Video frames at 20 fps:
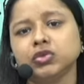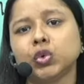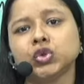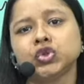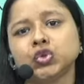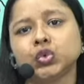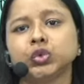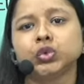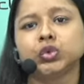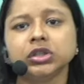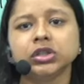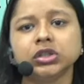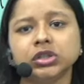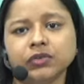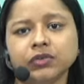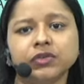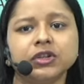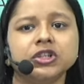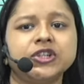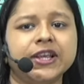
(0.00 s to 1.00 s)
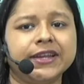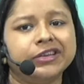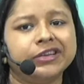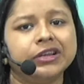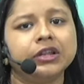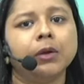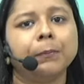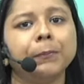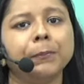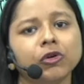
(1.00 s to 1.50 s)
student will generally
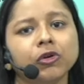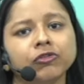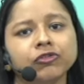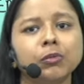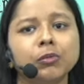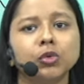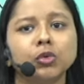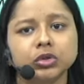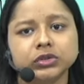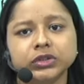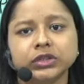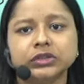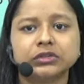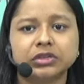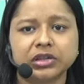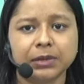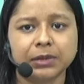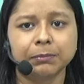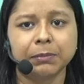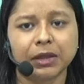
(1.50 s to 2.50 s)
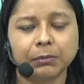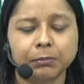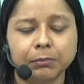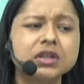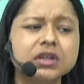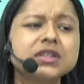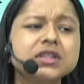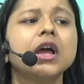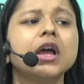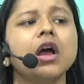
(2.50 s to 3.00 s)
appear for more than 3
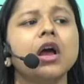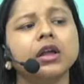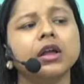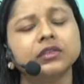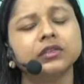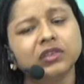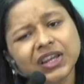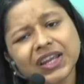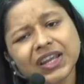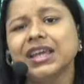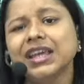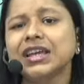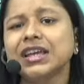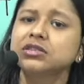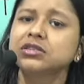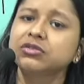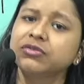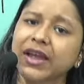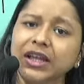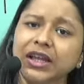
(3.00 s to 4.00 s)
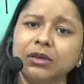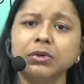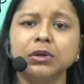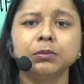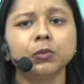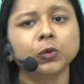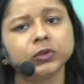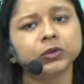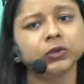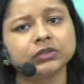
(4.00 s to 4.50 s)
papers. 3 is fine, but
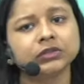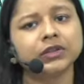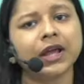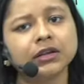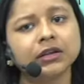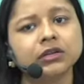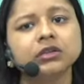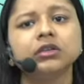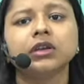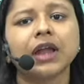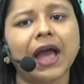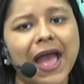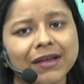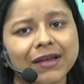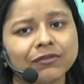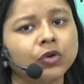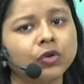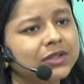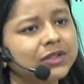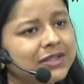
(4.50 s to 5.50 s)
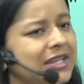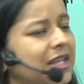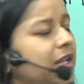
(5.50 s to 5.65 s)
more than that, I have not seen